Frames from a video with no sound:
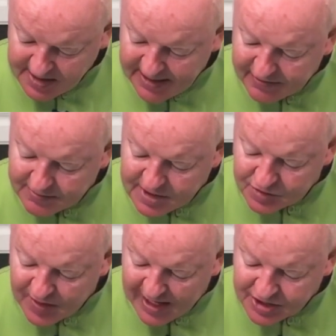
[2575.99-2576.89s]
Leave them to
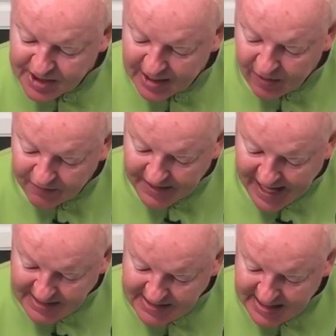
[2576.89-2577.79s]
dry, shake off the
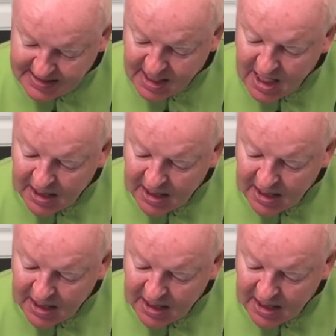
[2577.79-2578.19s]
excess.